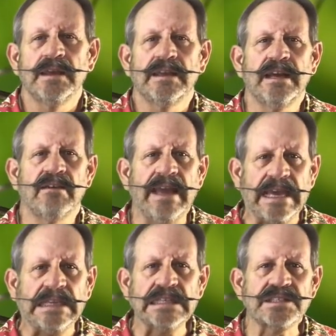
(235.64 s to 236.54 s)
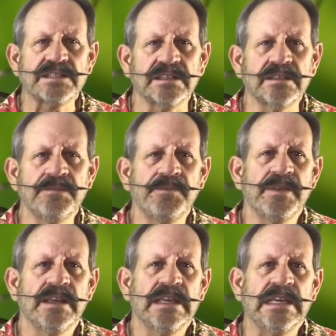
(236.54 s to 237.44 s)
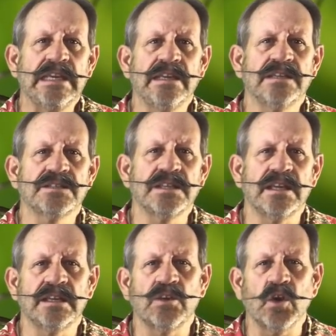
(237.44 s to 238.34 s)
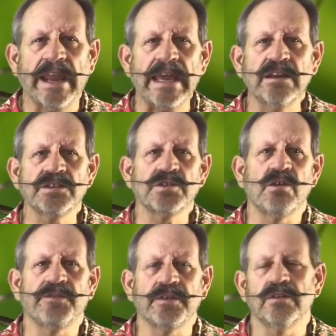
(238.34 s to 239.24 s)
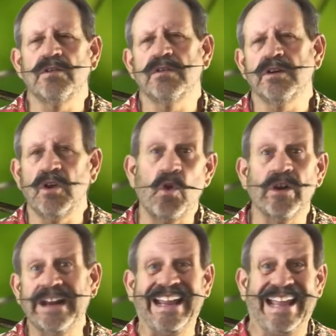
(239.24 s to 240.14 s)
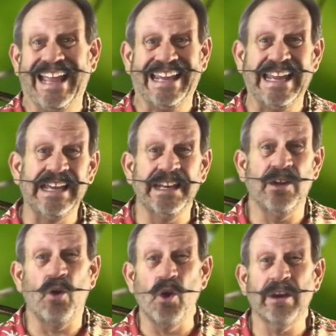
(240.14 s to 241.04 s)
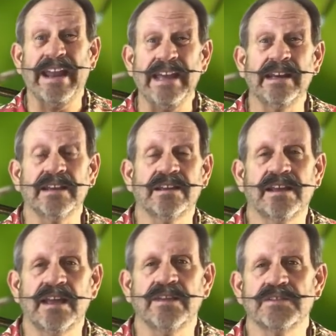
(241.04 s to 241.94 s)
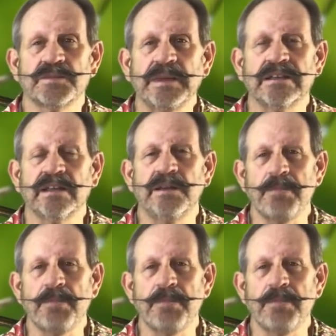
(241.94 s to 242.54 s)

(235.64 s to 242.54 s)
Now, allicin is an organosulfur or, or an organic, organic, can't even speak today,